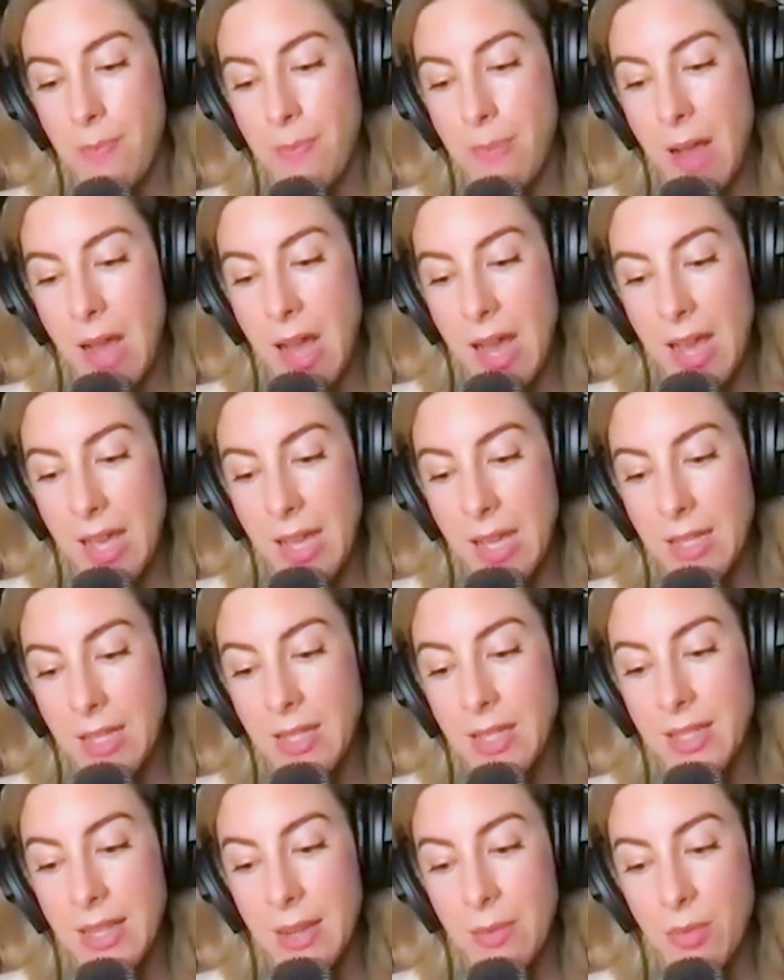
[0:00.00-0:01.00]
By
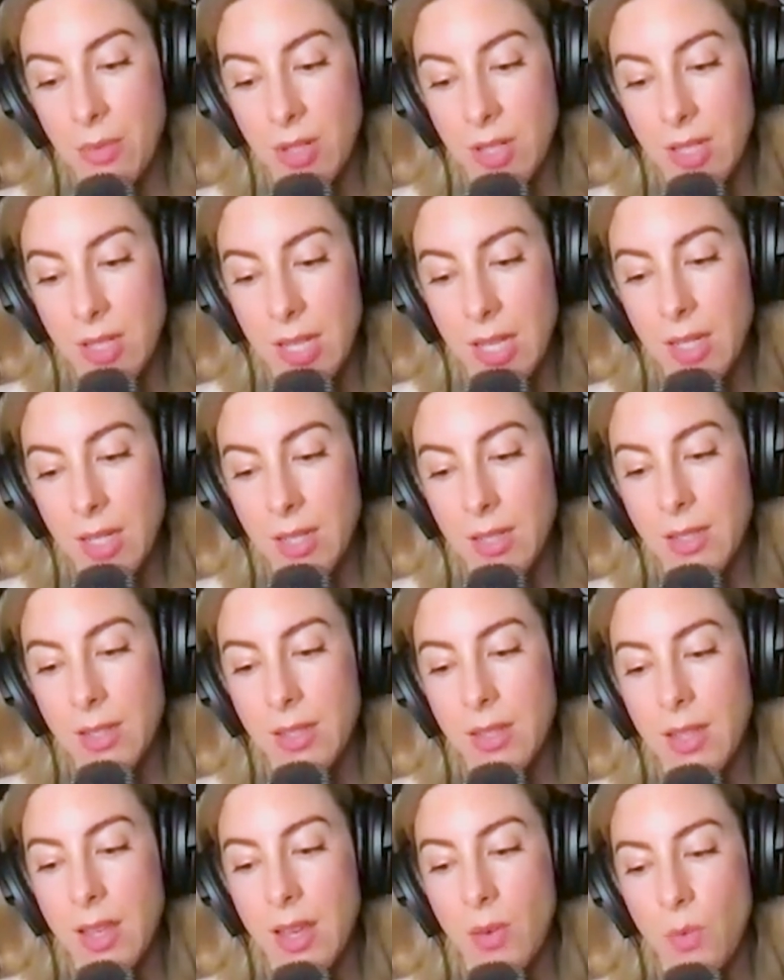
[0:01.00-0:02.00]
December 6th,
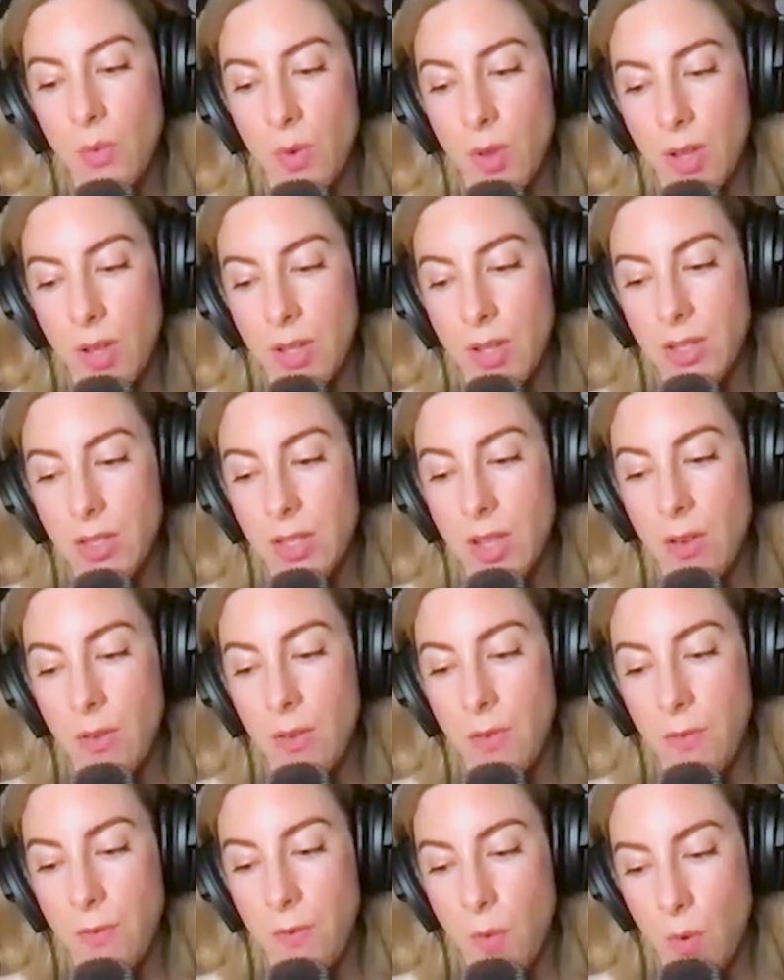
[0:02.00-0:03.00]
it was a
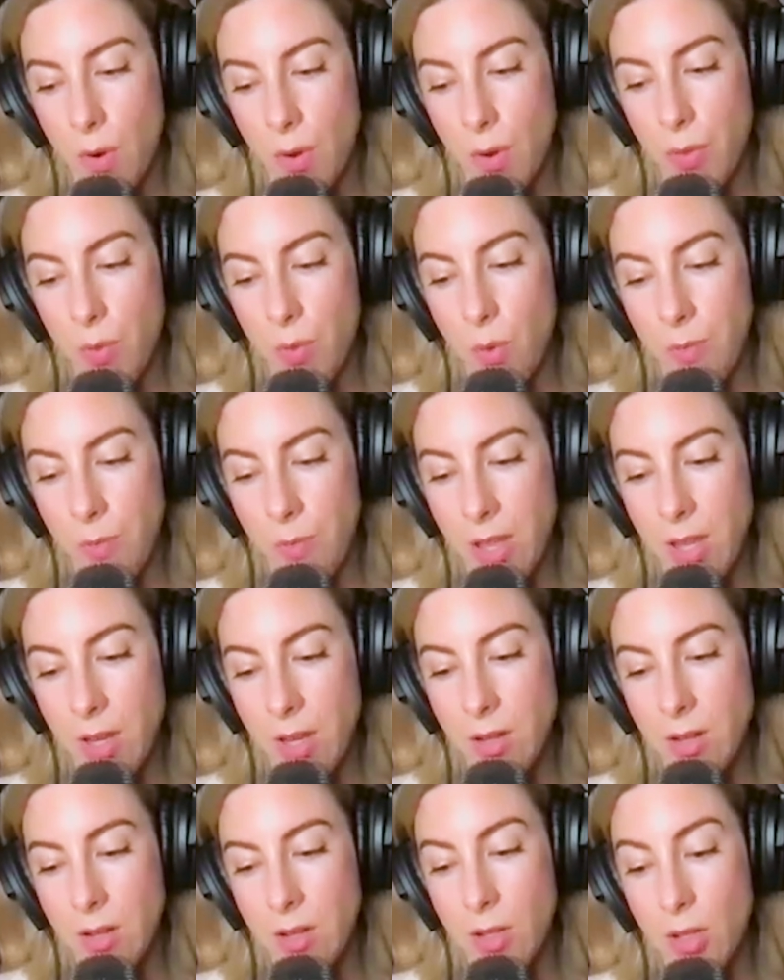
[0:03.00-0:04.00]
fourth
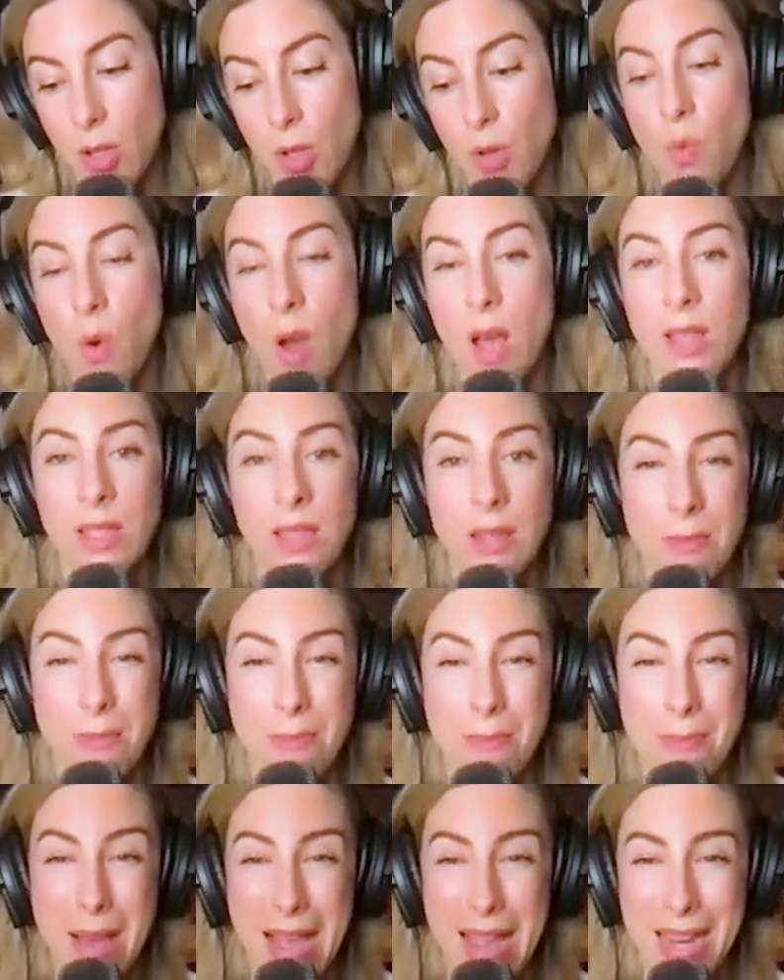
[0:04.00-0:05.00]
woman who was a
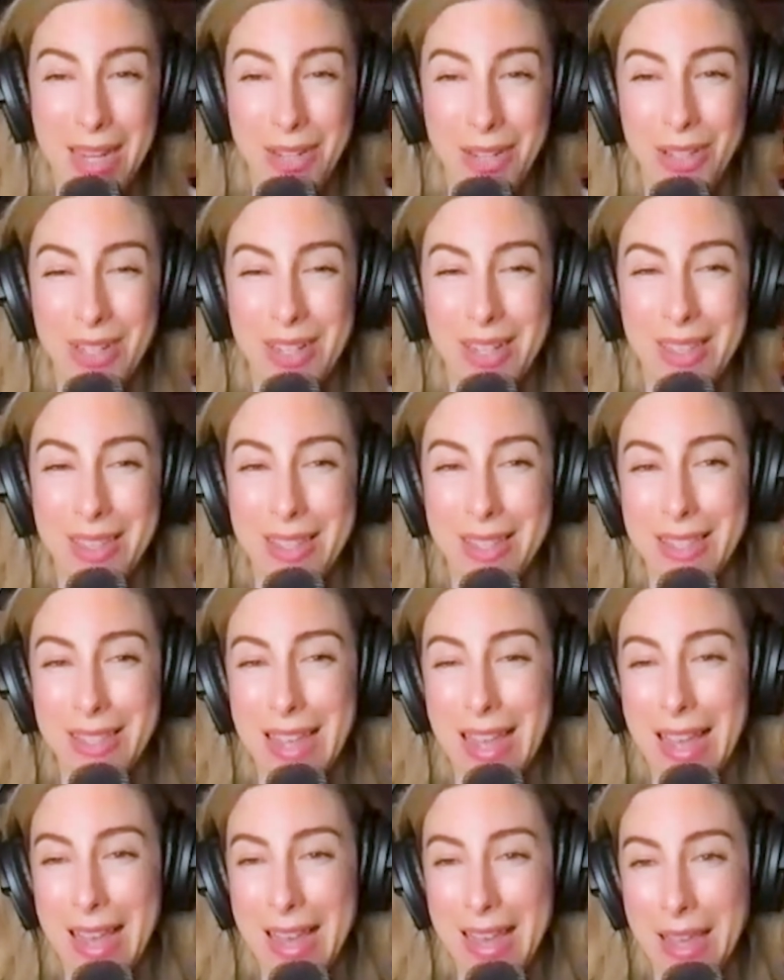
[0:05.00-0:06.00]
minor at the
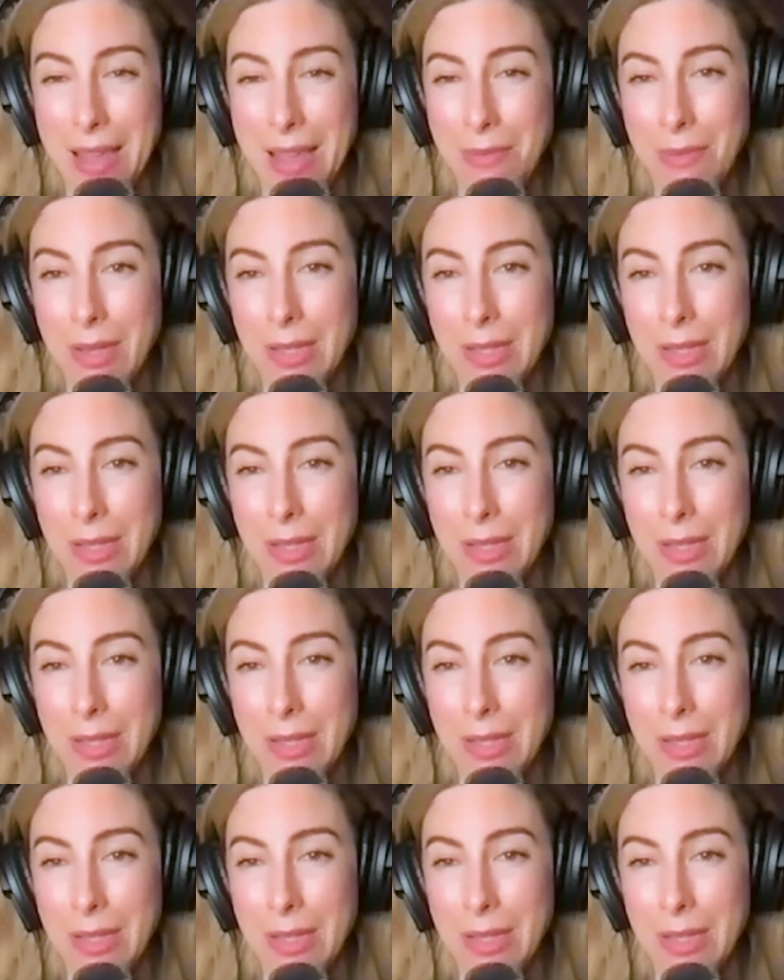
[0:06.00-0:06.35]
time.